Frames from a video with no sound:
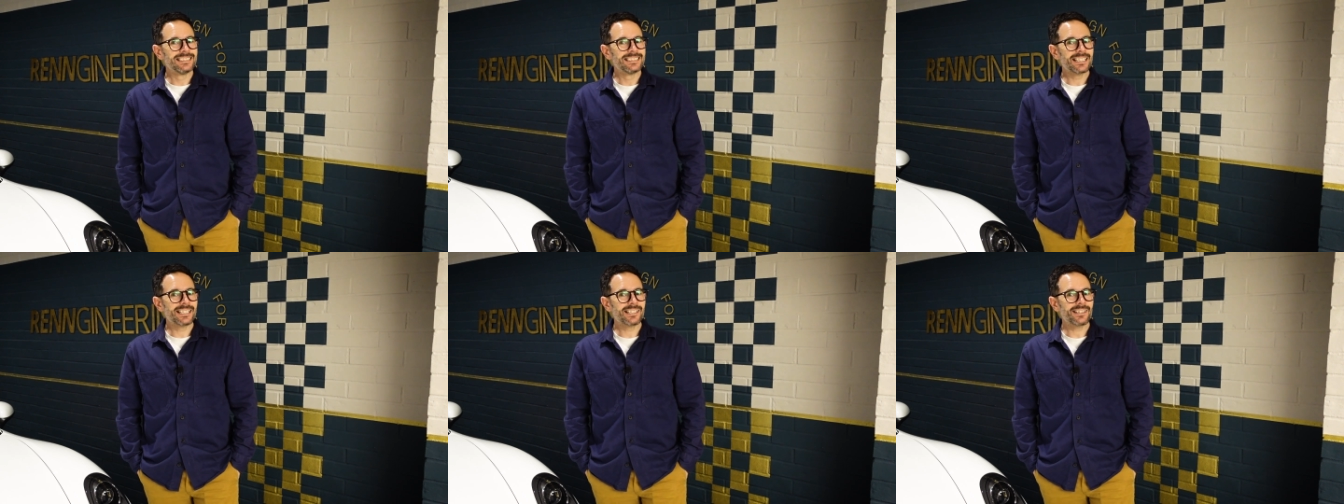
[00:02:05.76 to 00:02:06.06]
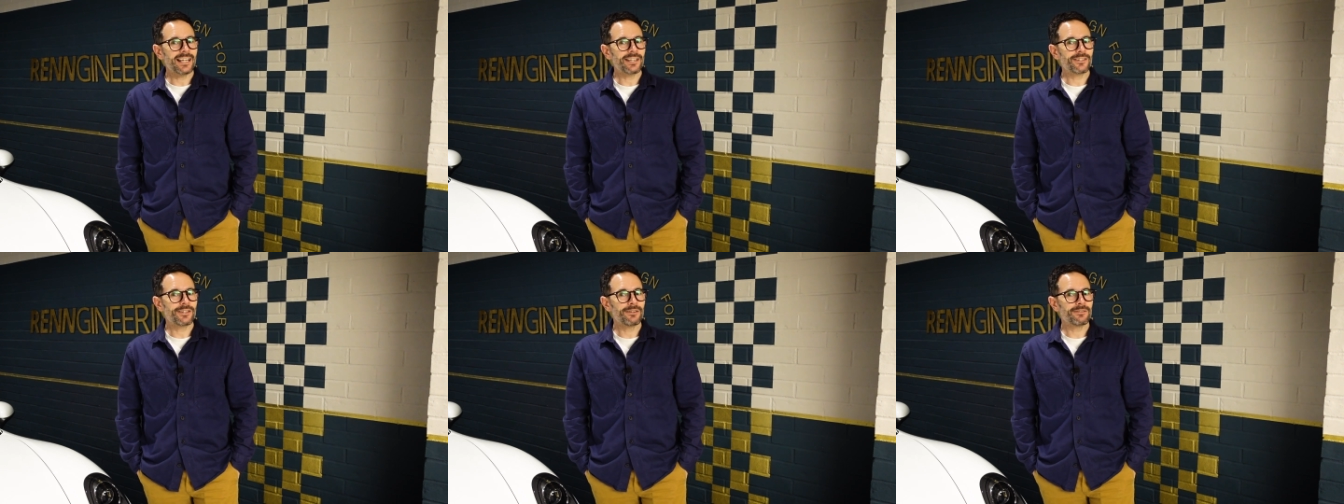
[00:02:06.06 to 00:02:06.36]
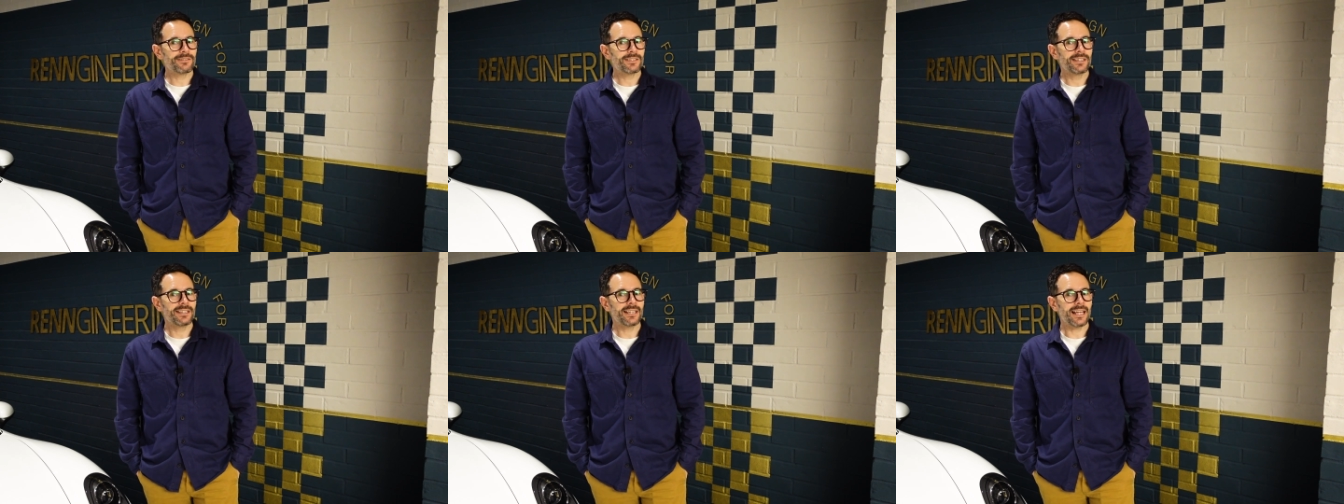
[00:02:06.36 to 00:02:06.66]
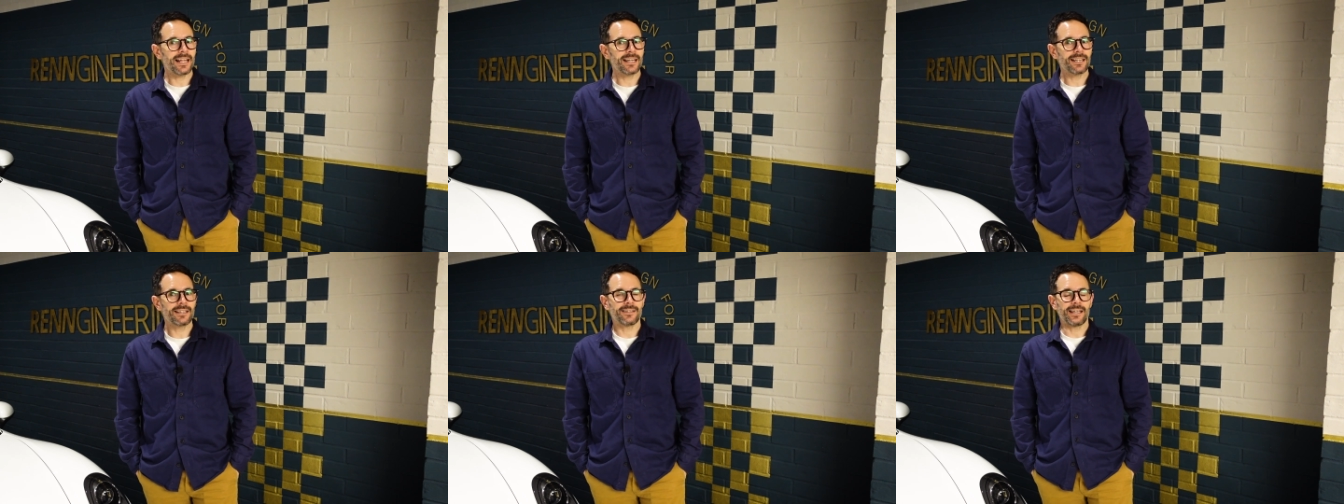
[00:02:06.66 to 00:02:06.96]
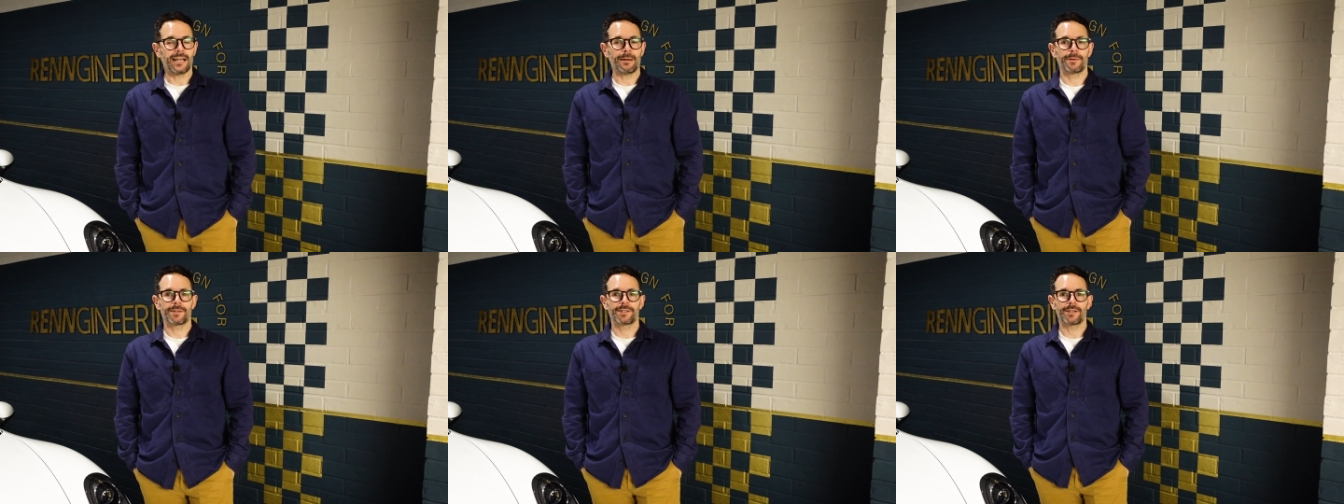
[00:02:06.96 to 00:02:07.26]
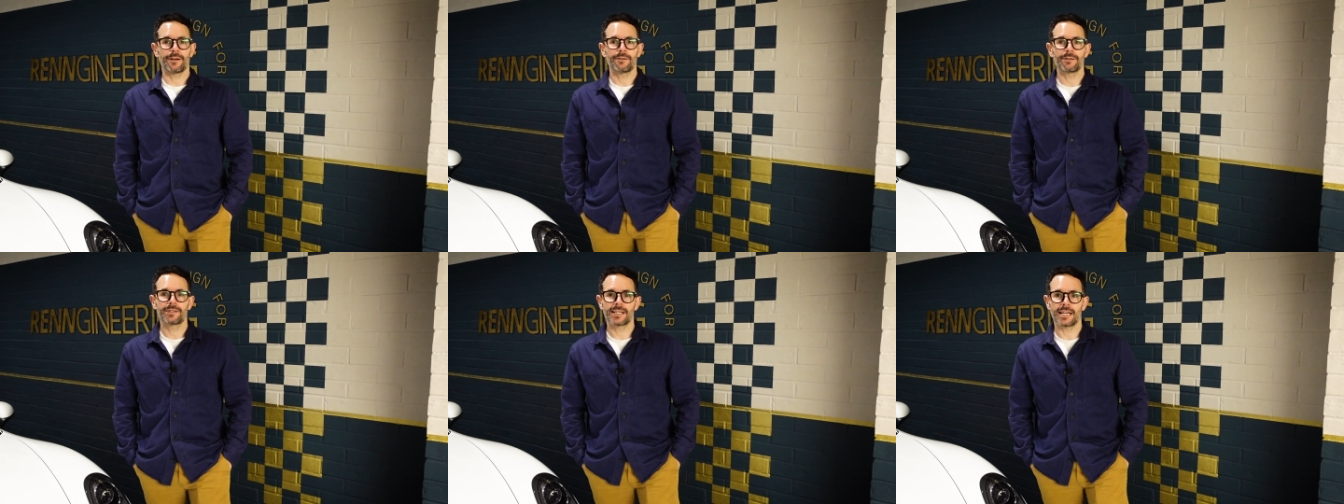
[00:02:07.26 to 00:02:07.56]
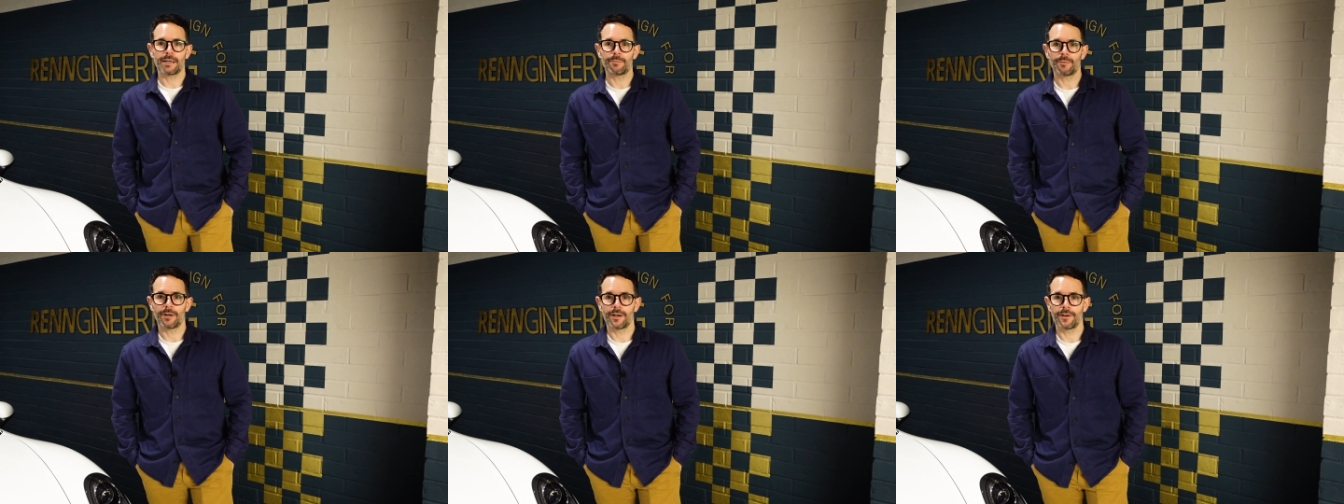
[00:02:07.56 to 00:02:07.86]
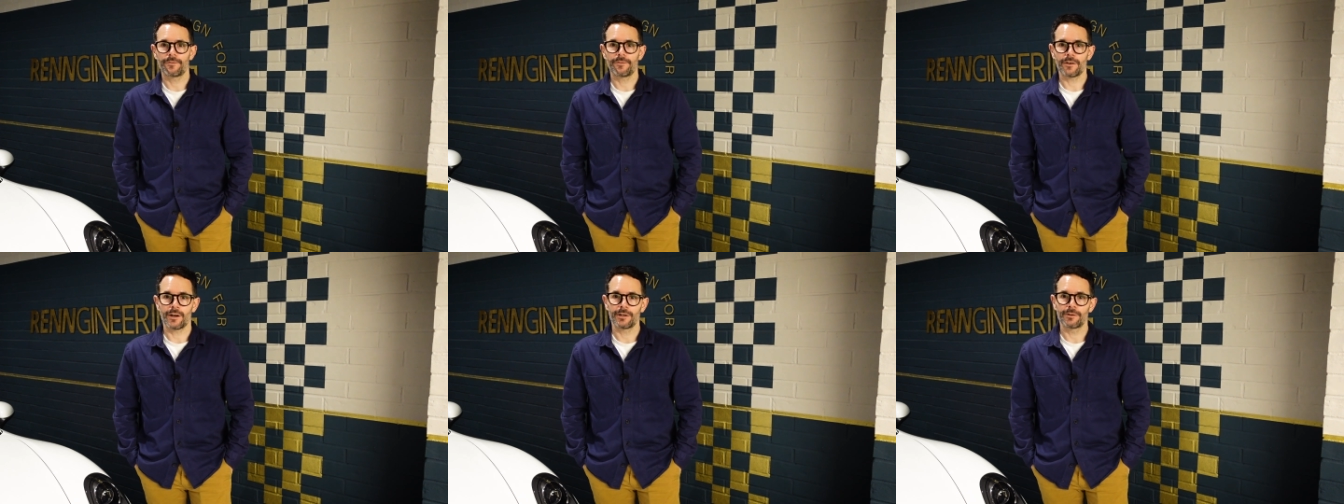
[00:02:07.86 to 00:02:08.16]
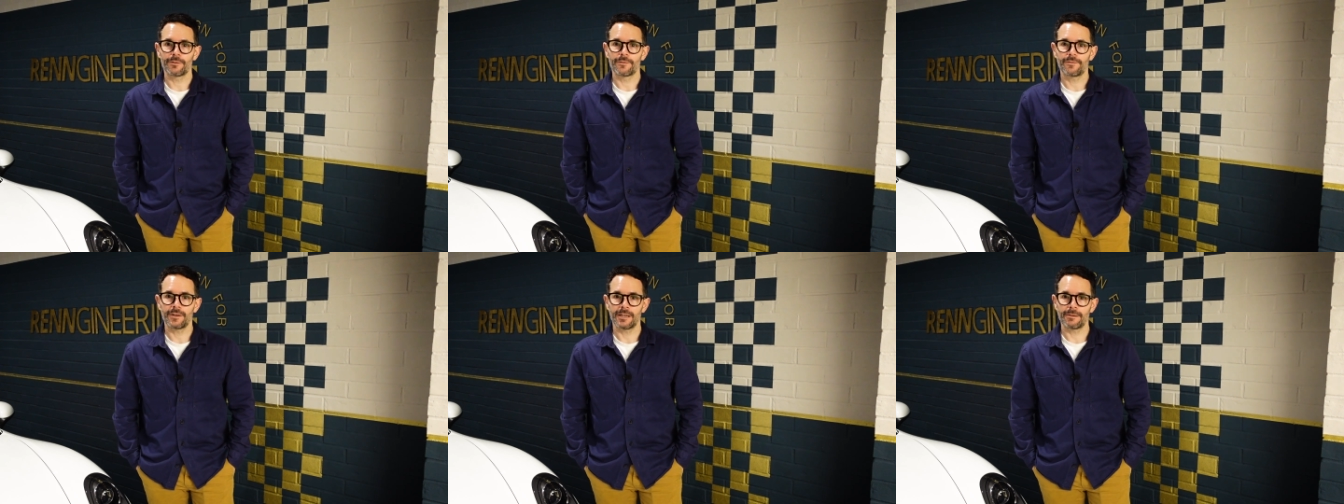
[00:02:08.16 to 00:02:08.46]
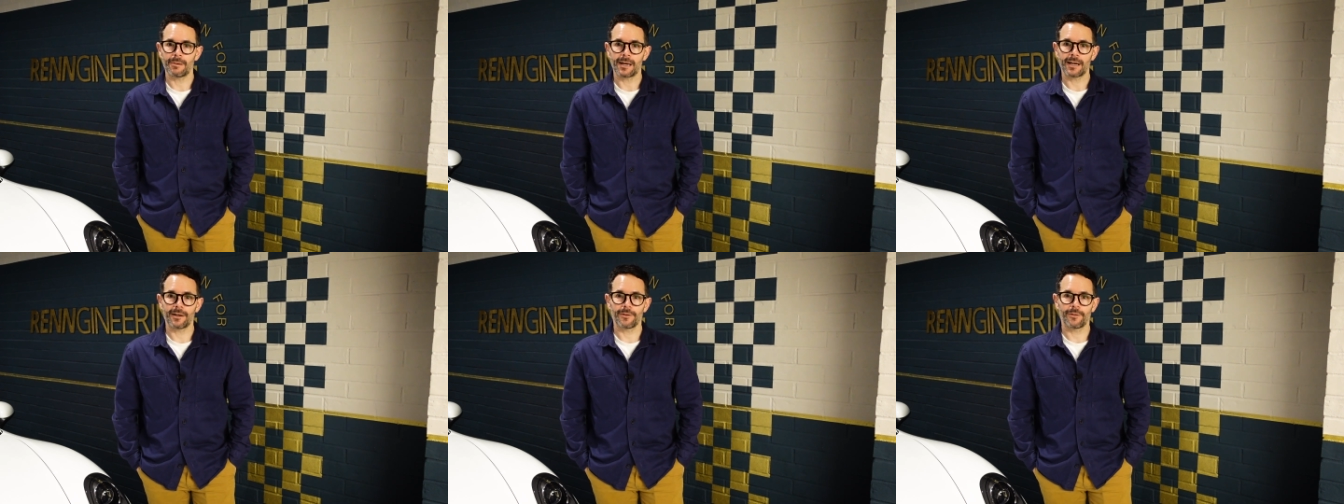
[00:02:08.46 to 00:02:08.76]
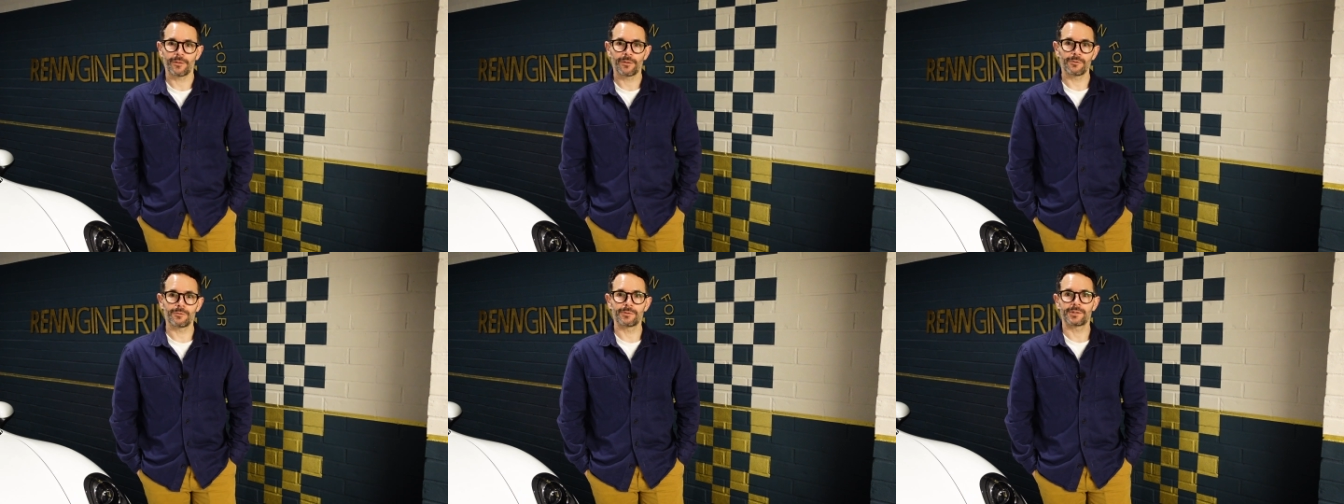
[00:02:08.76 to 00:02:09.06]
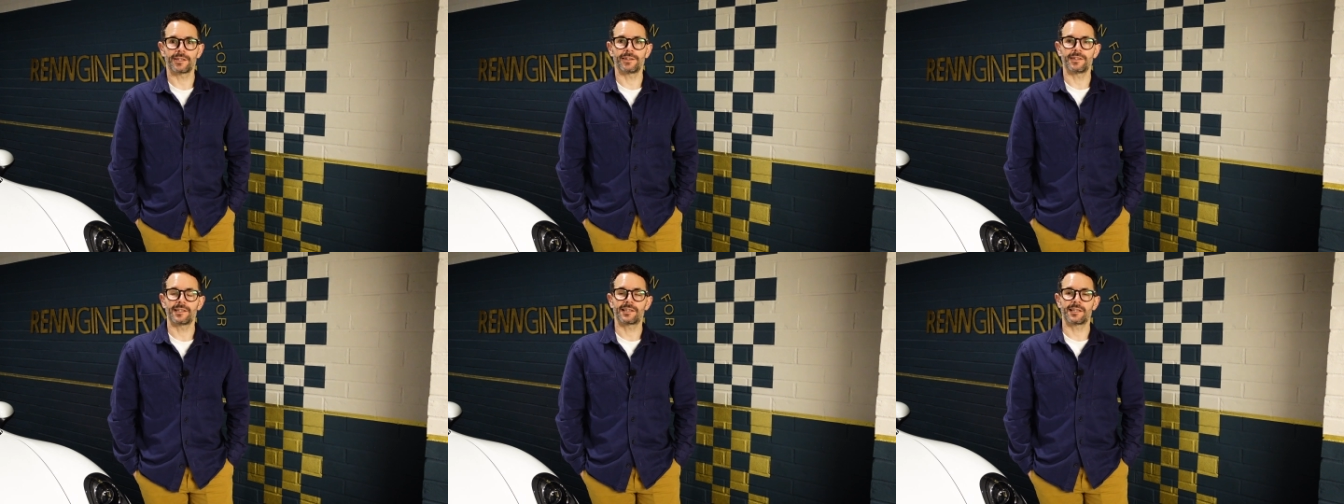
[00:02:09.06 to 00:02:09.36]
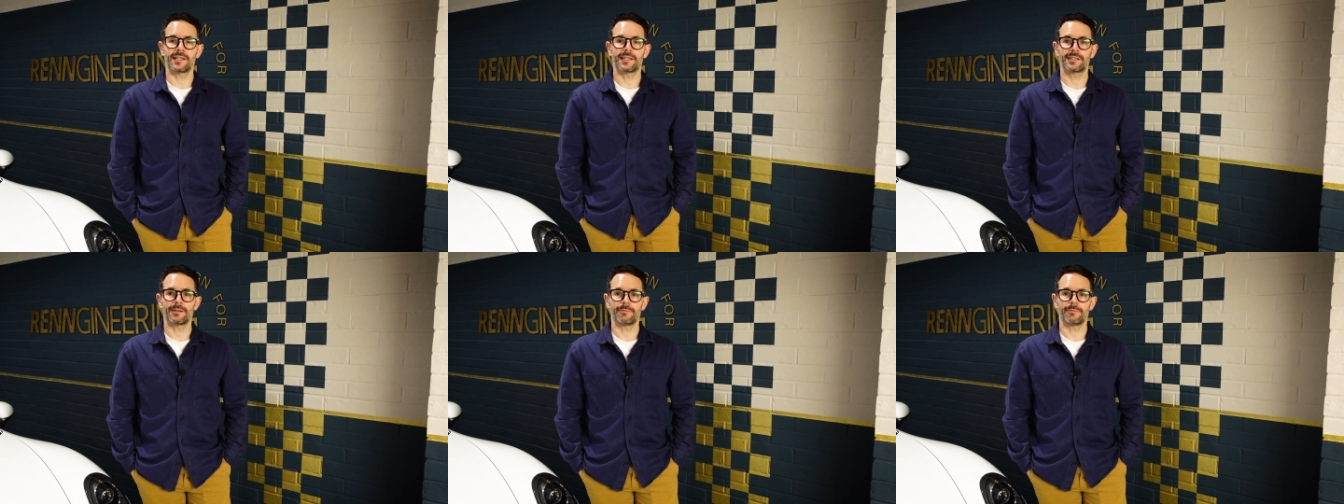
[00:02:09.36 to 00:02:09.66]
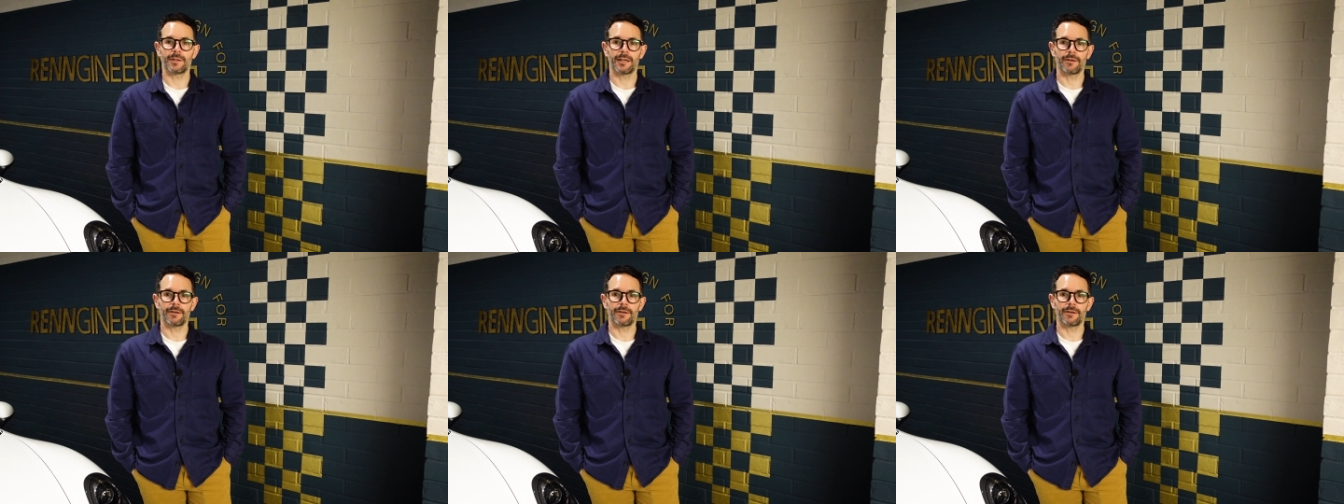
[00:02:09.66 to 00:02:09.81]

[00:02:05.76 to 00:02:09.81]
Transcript: Stay tuned to the end of the episode to get my final feedback and thoughts on the system.